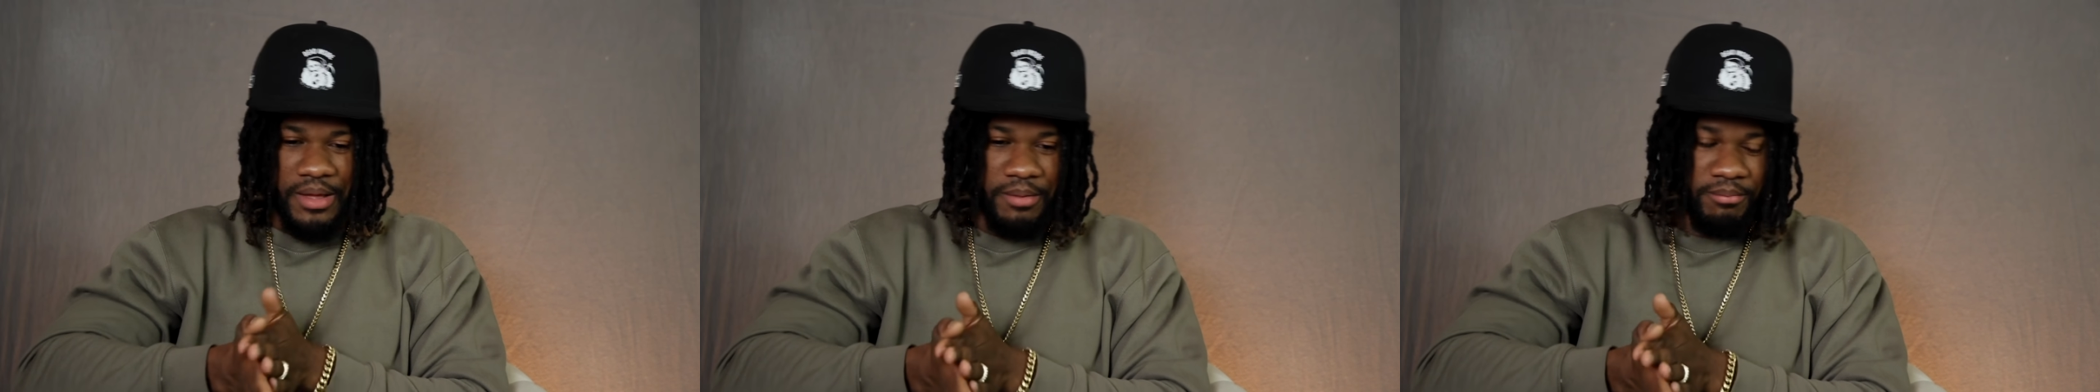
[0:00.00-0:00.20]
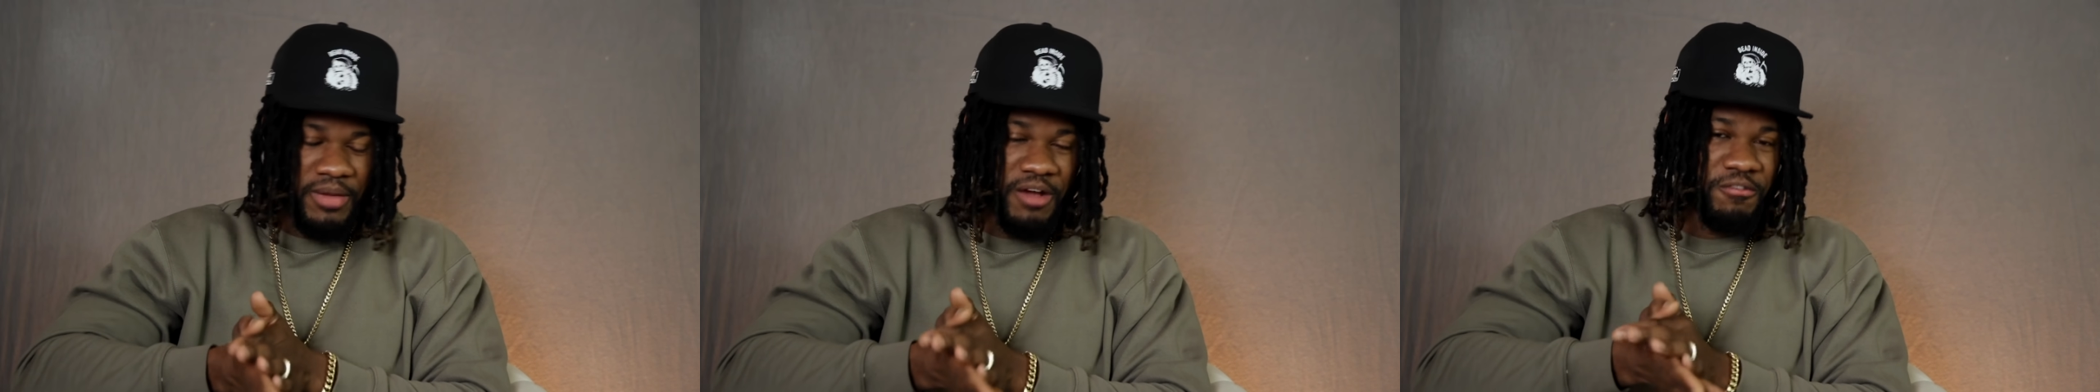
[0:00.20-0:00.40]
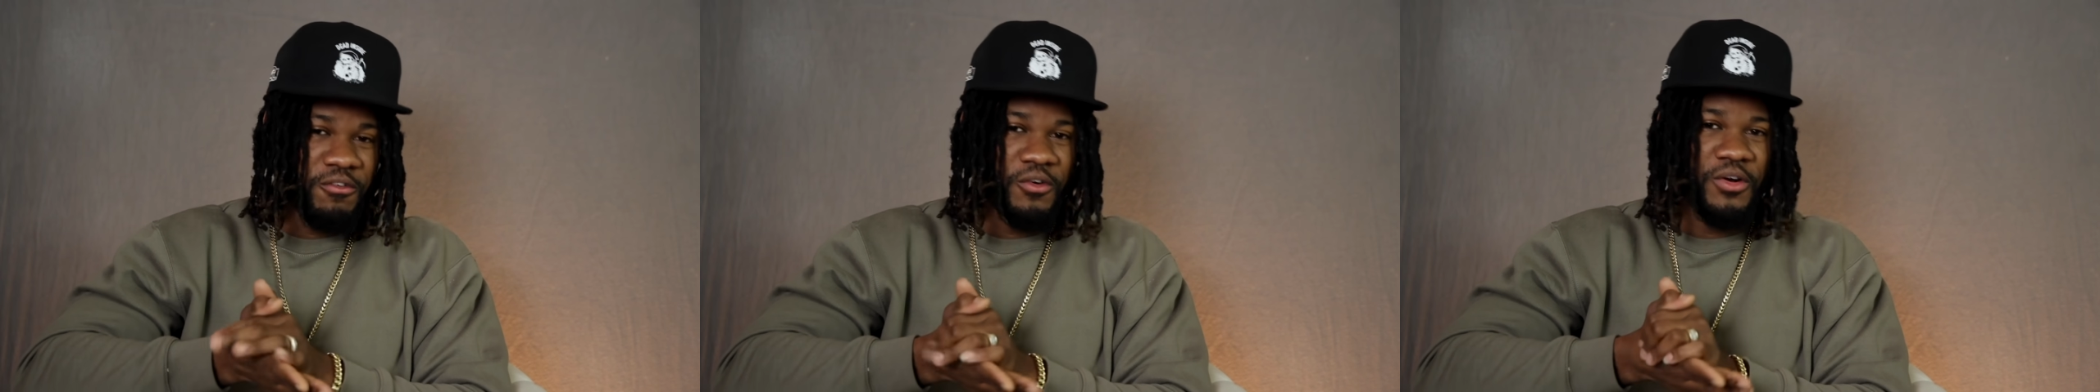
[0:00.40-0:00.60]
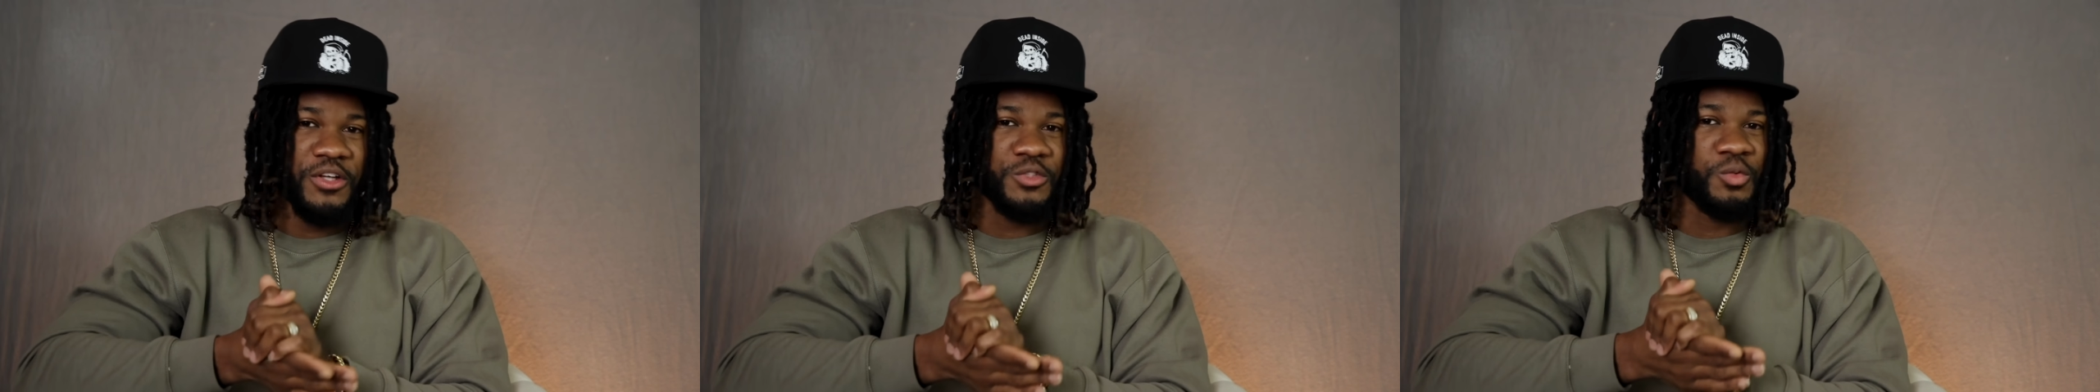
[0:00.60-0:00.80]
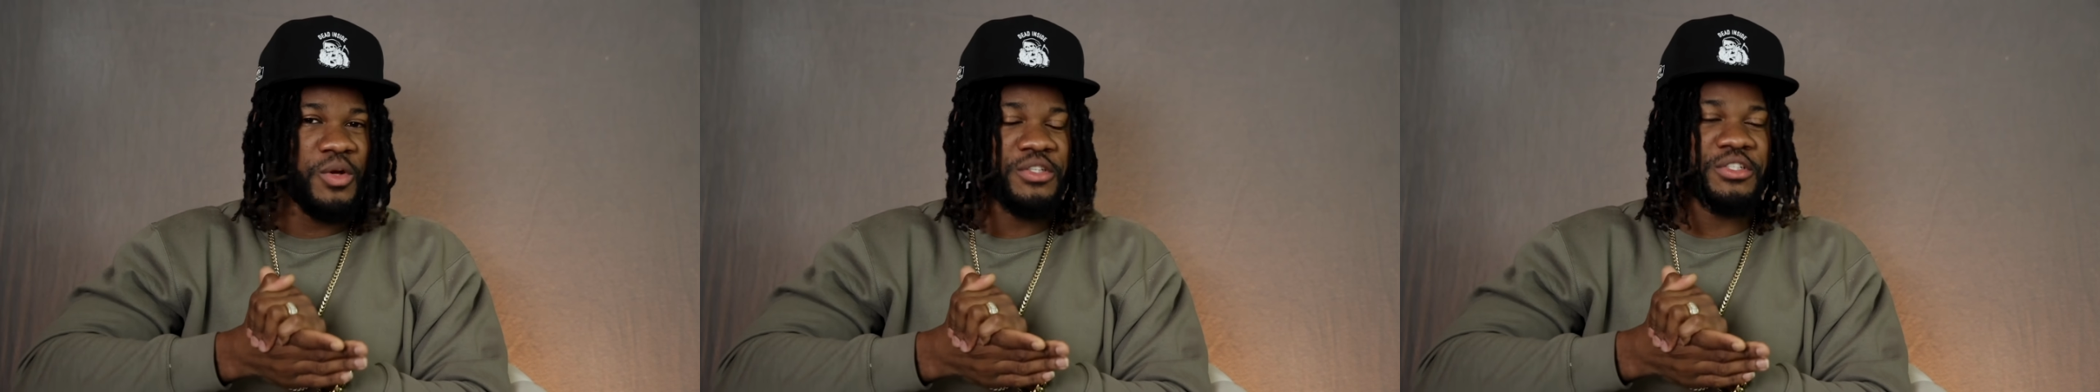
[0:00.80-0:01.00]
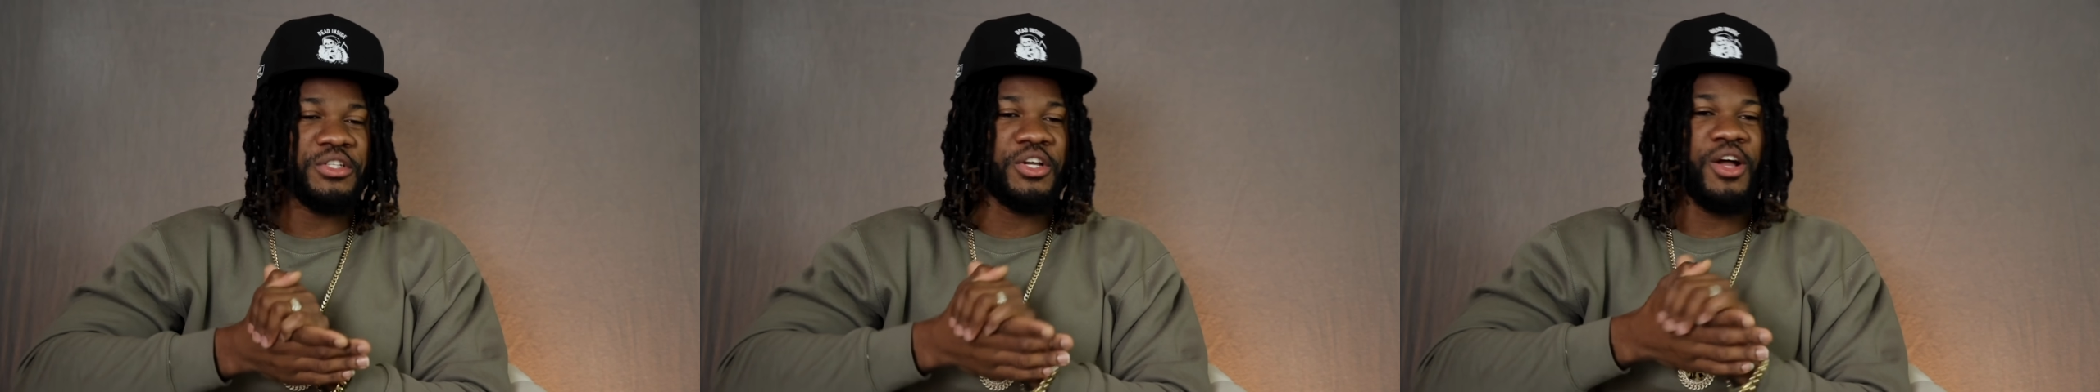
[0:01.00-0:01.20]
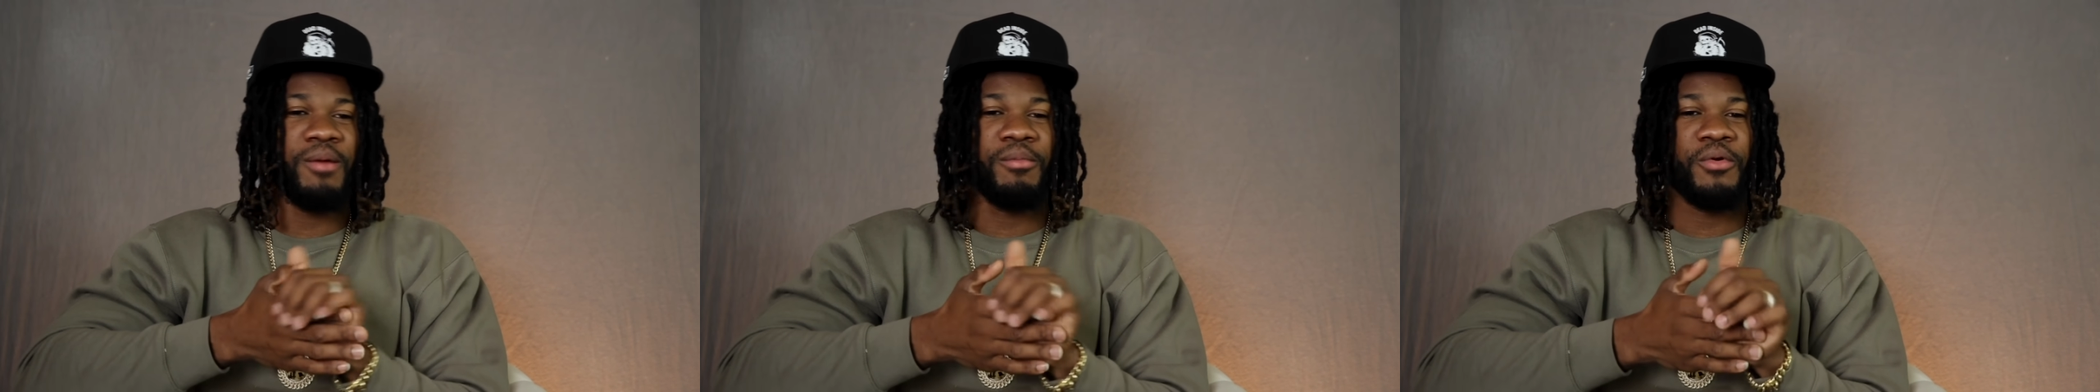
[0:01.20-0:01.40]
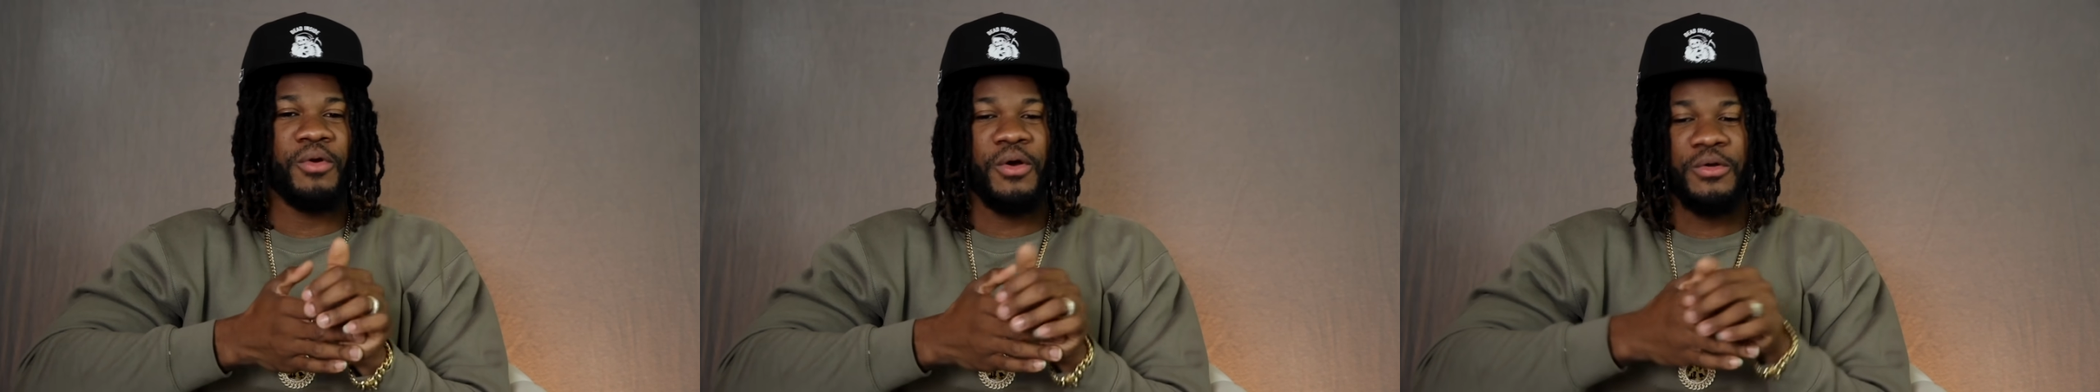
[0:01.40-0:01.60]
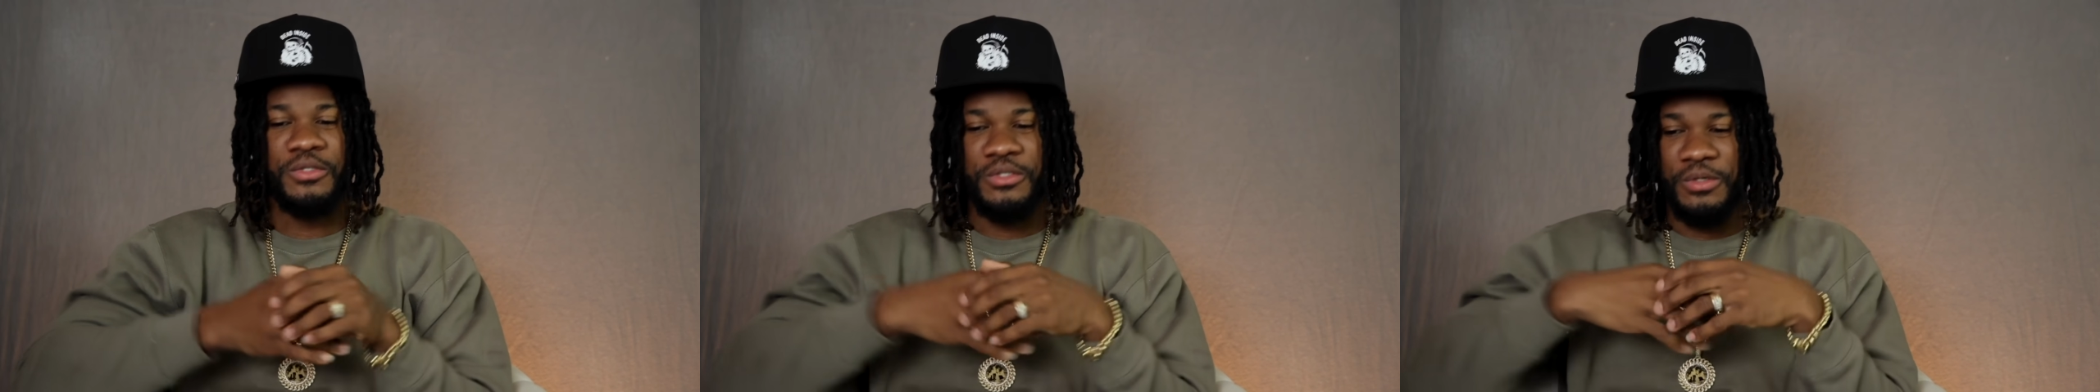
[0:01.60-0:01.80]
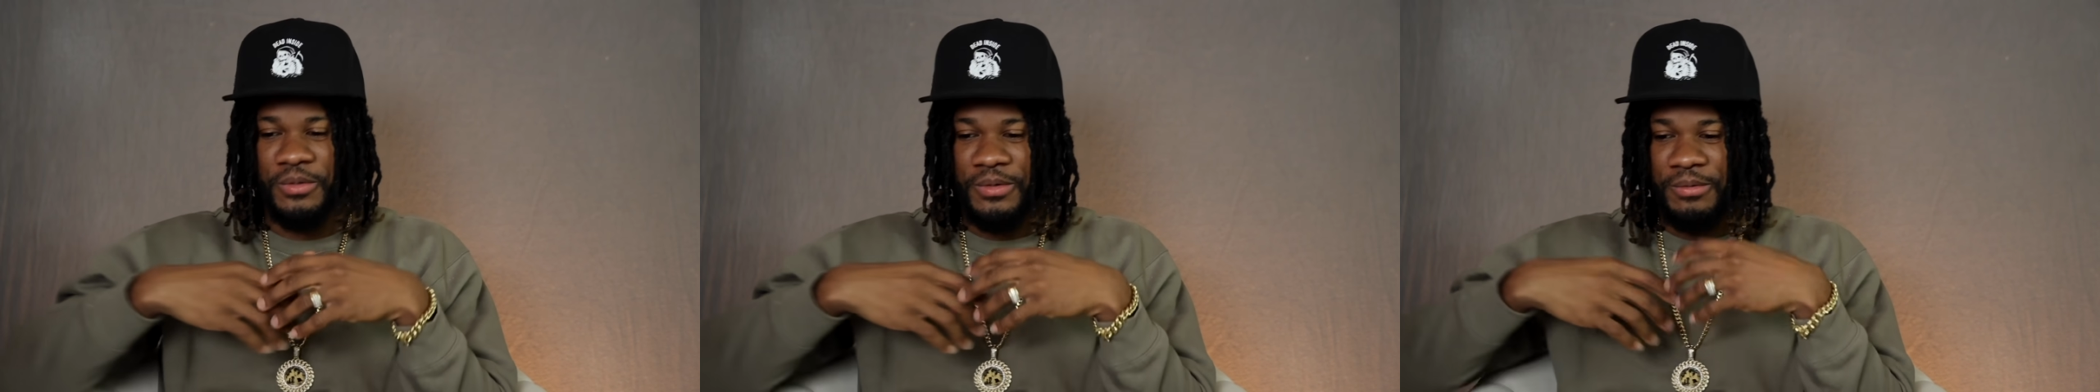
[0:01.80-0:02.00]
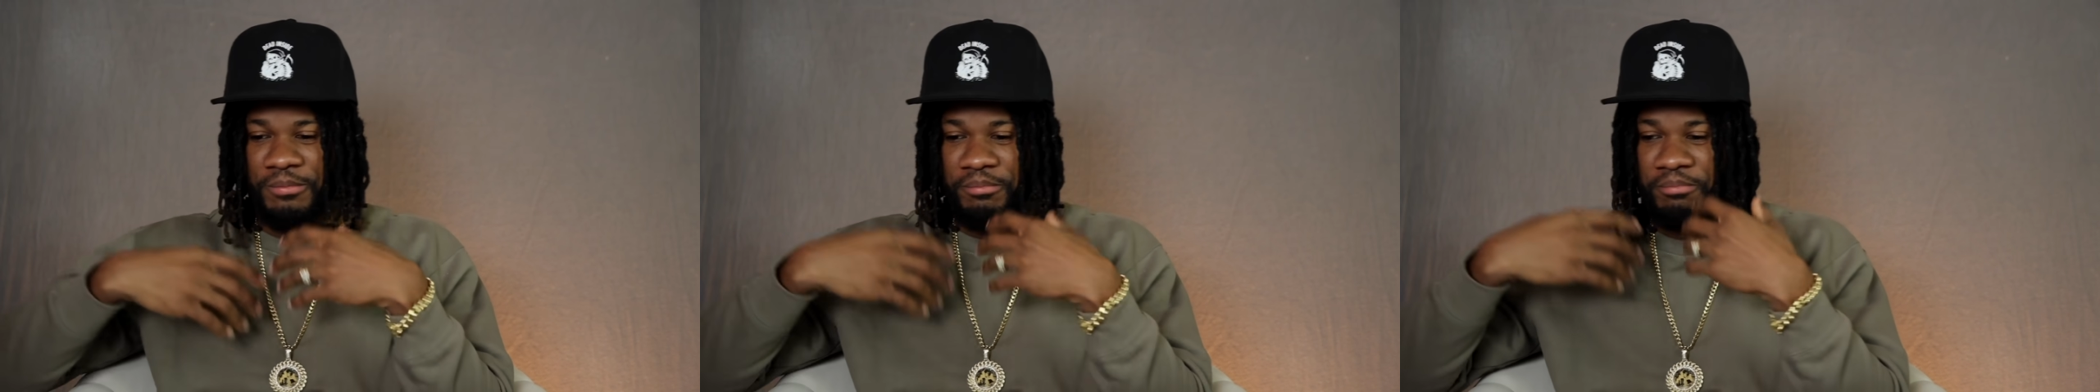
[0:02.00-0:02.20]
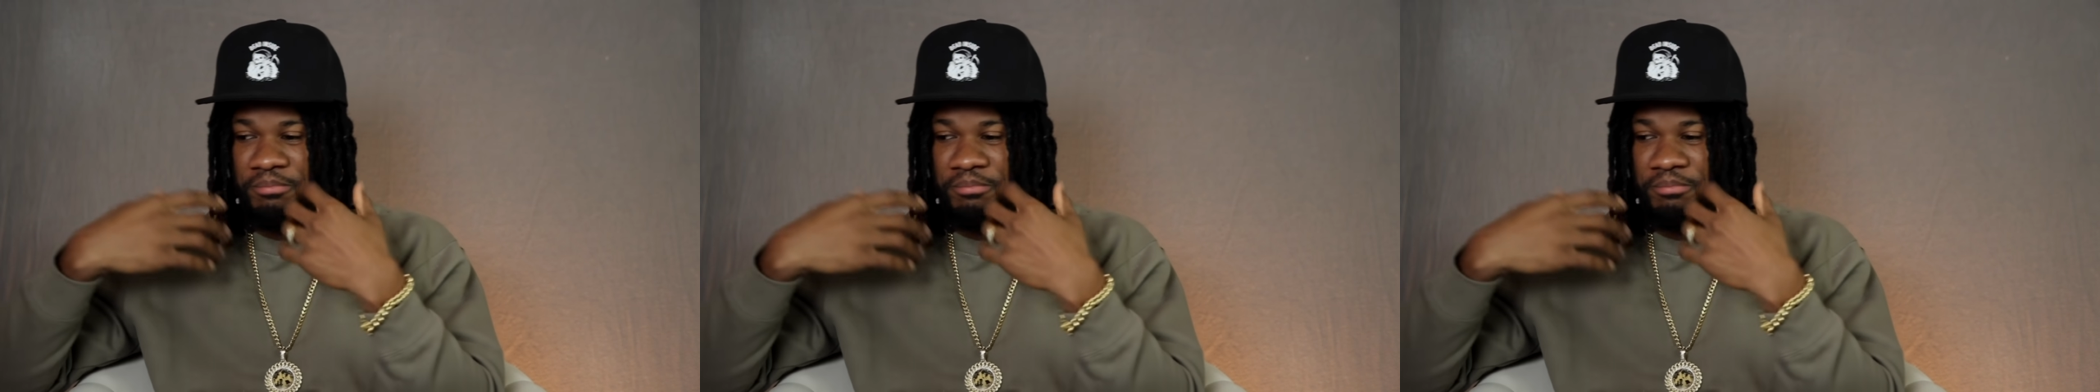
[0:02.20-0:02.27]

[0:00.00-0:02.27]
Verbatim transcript: My focus wasn't to come around to